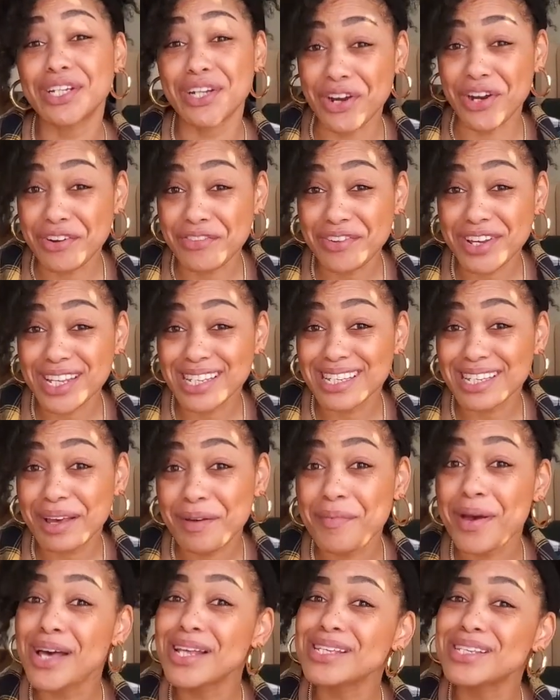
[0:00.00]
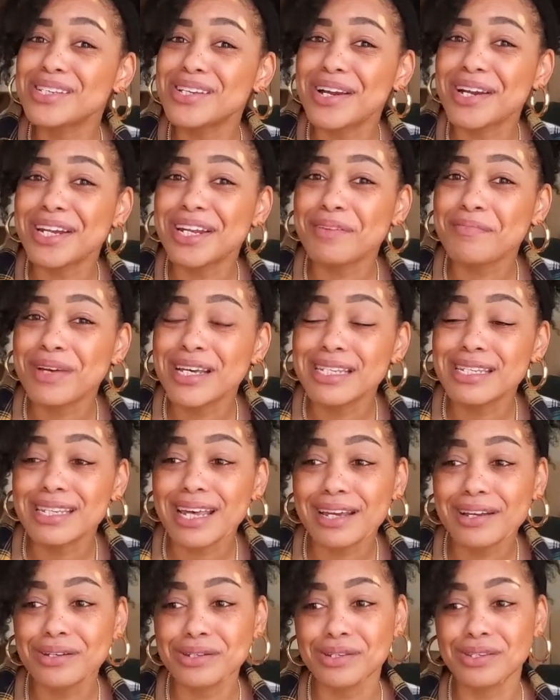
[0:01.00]
nervous about starting my
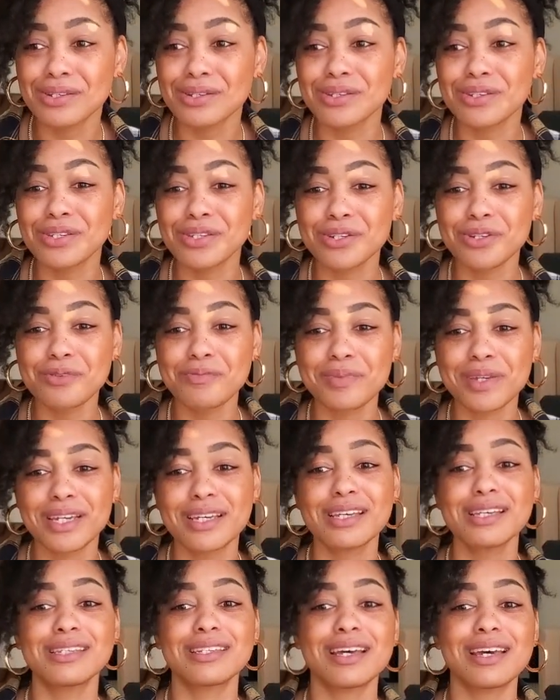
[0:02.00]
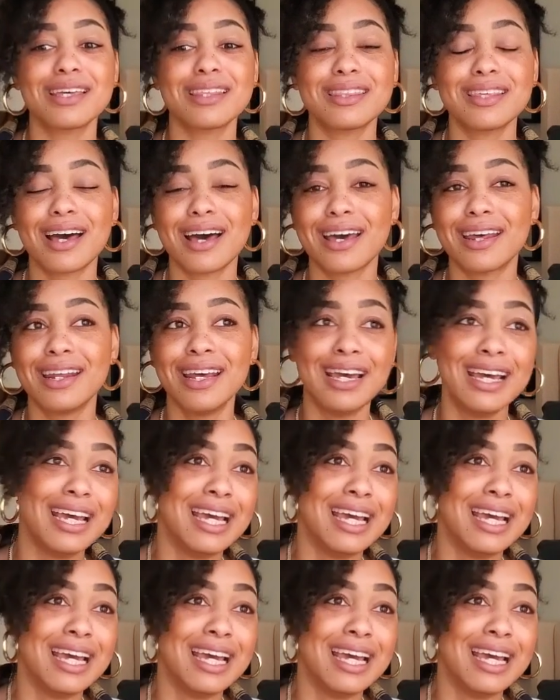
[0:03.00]
cycle so soon because I thought,